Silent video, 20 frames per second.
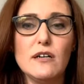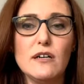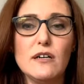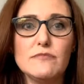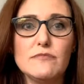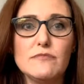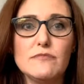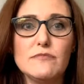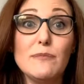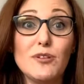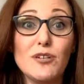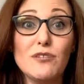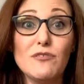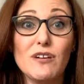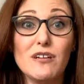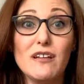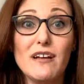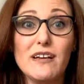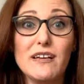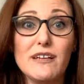become part
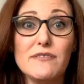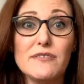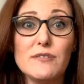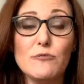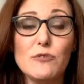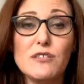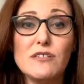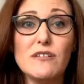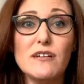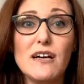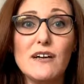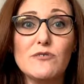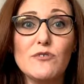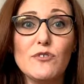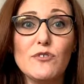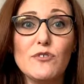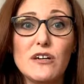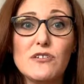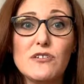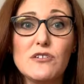of our lives? We still have
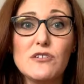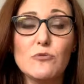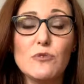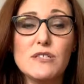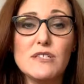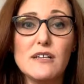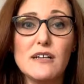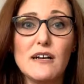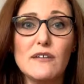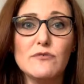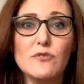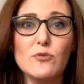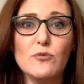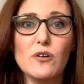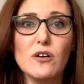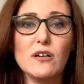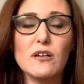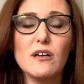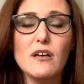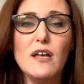to function, we still have to
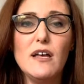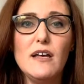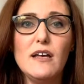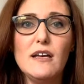work.